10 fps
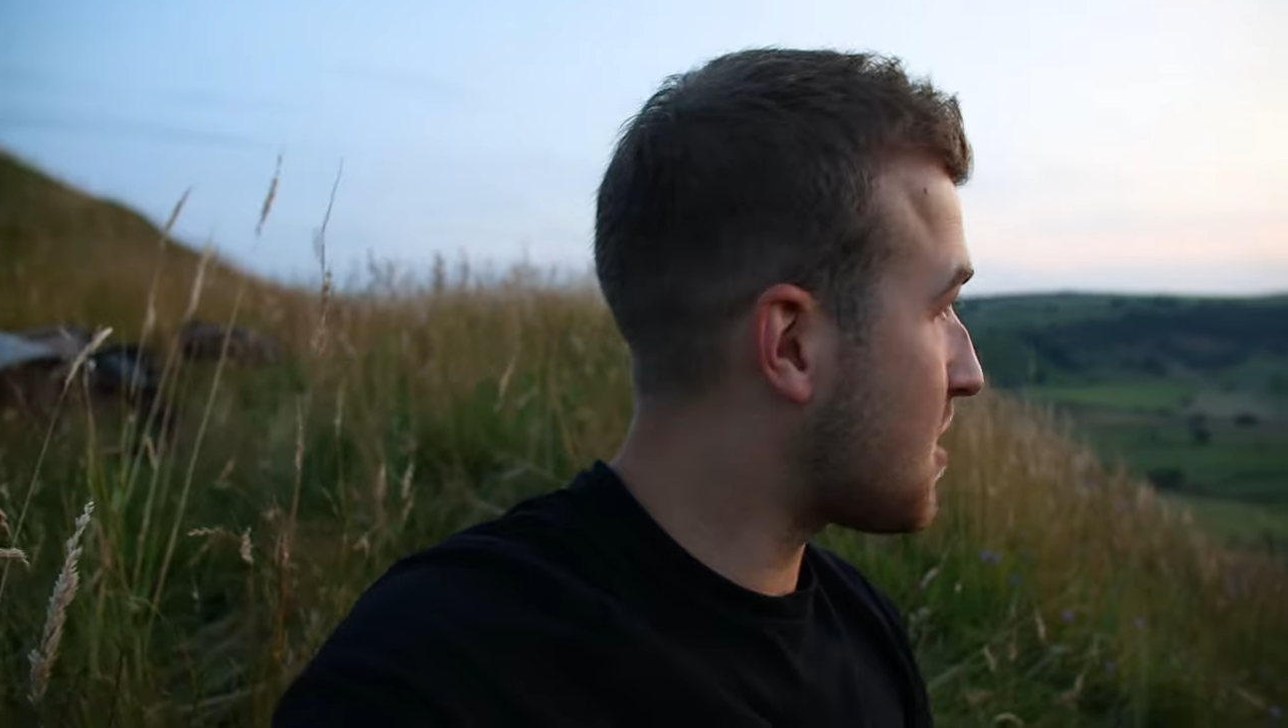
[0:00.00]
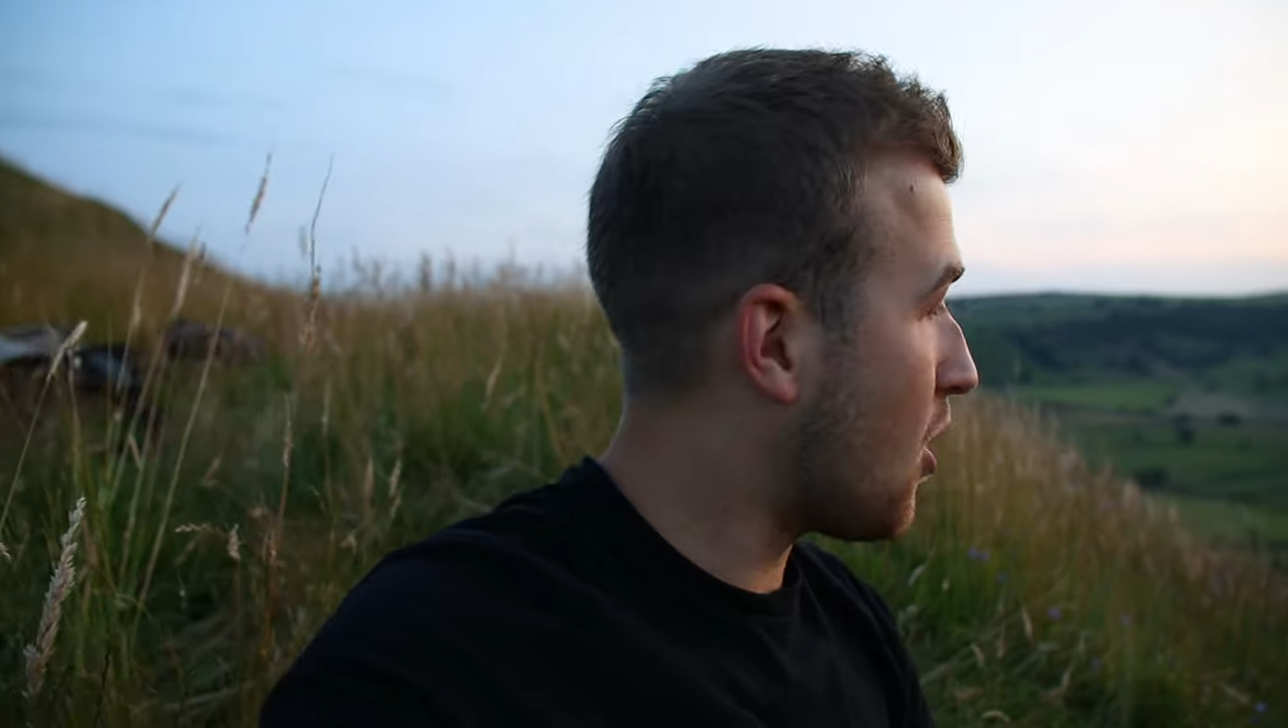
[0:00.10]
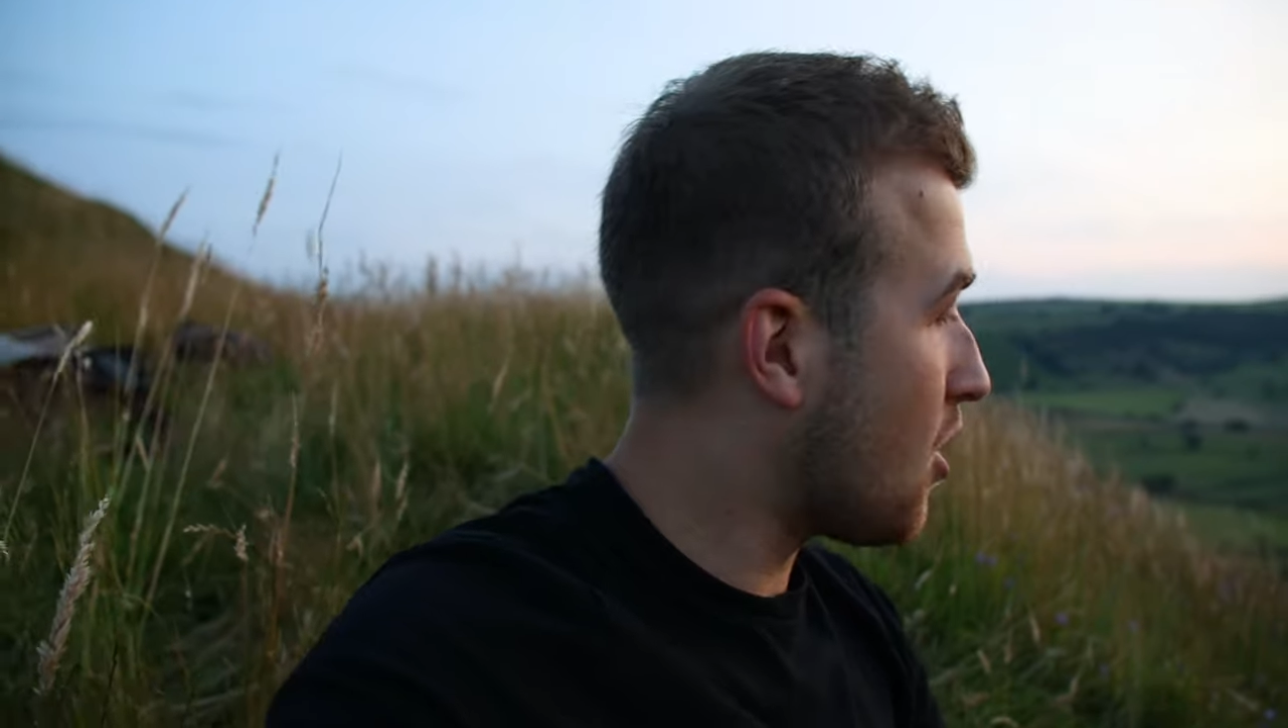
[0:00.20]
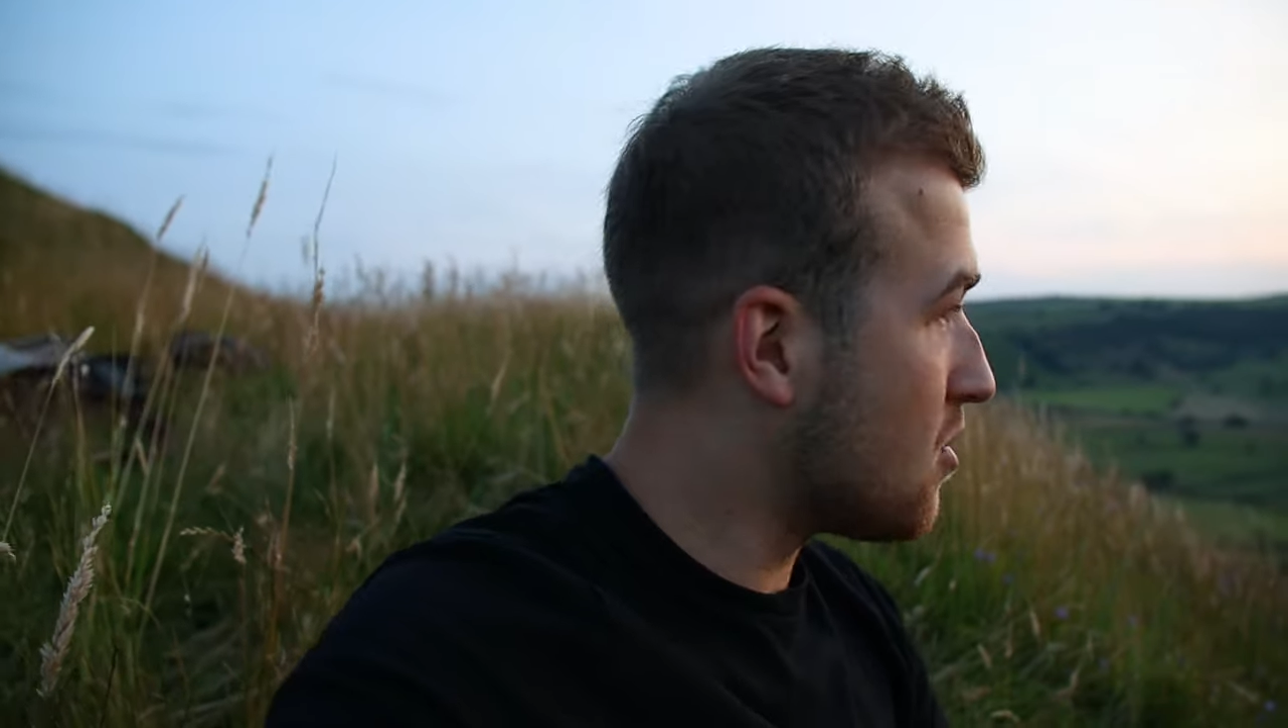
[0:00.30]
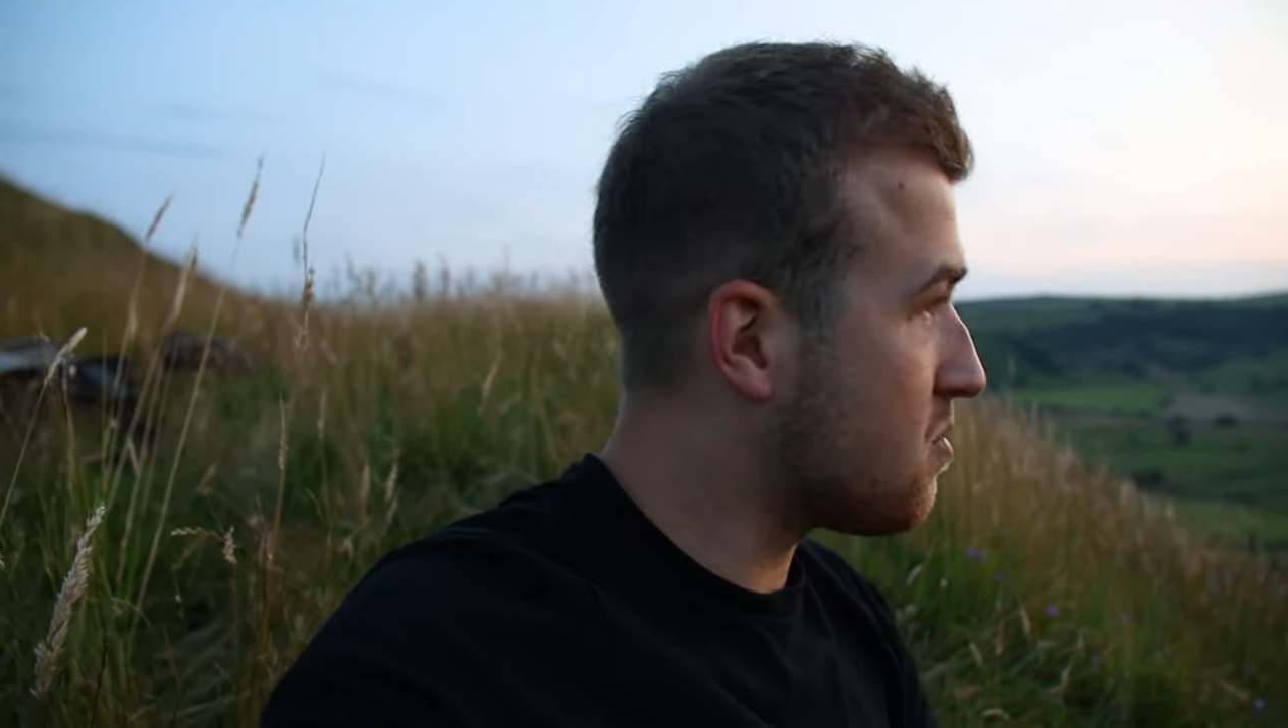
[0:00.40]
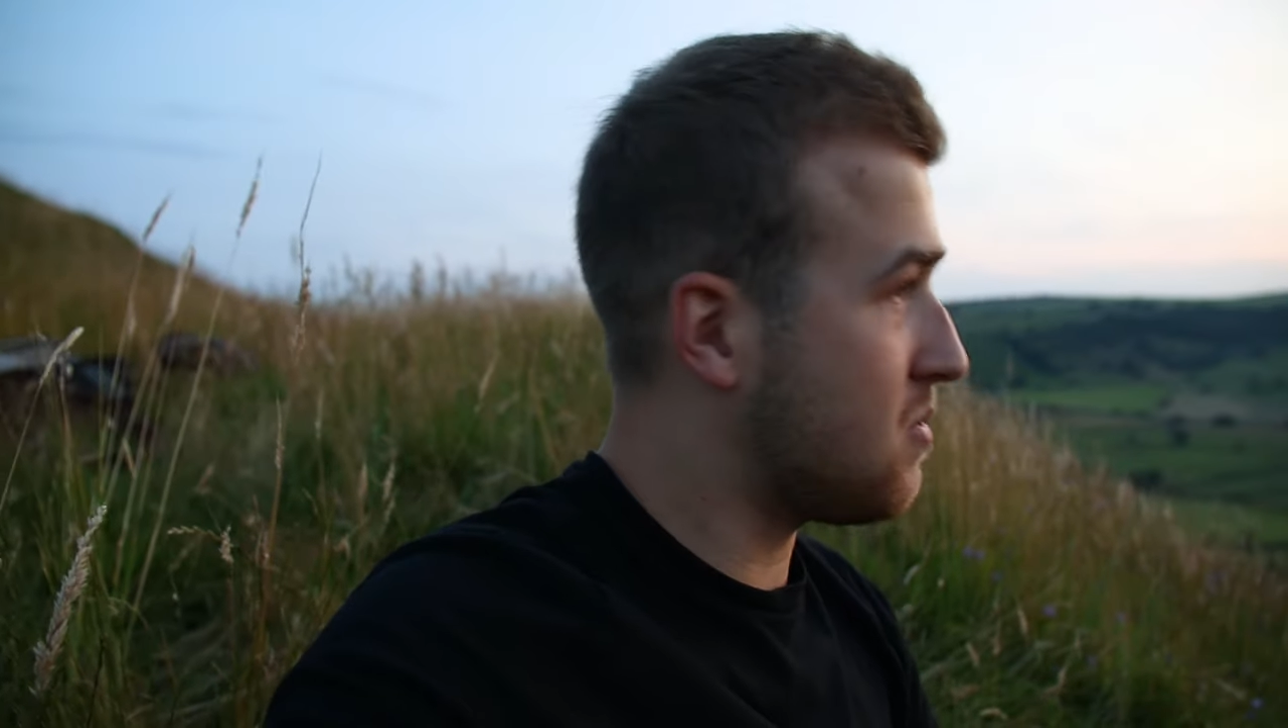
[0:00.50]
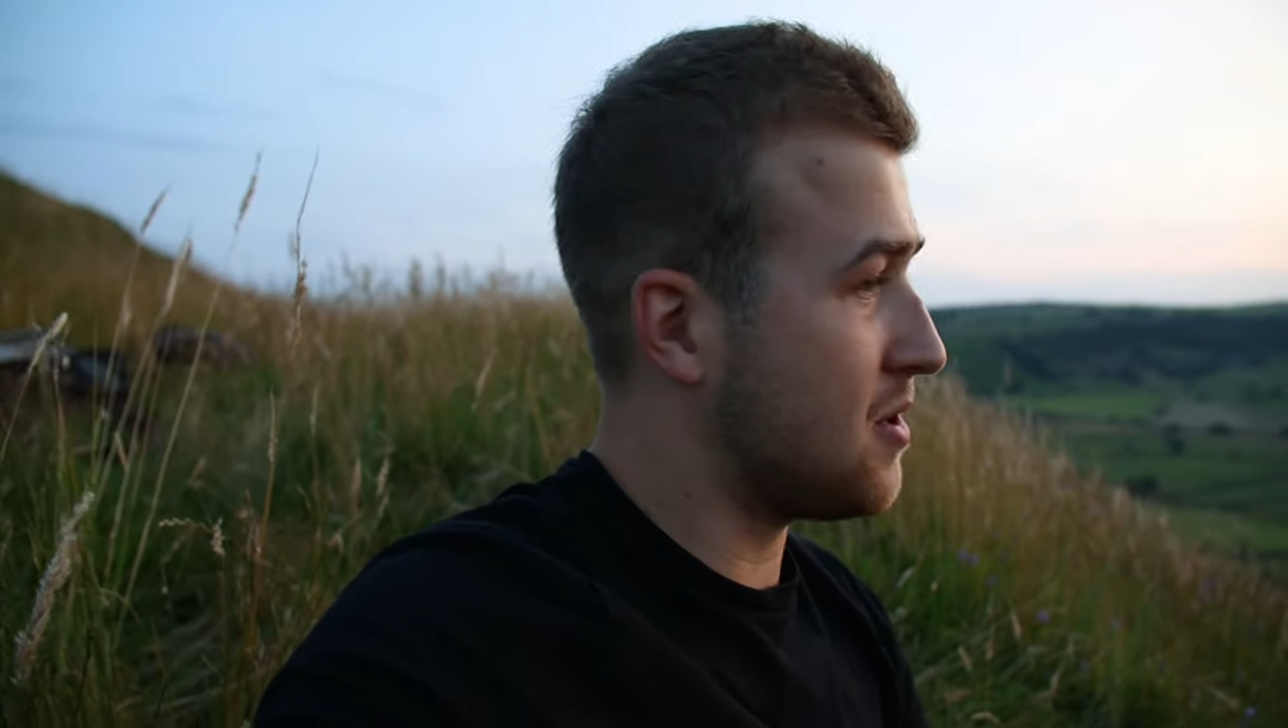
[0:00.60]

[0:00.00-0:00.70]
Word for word: the whole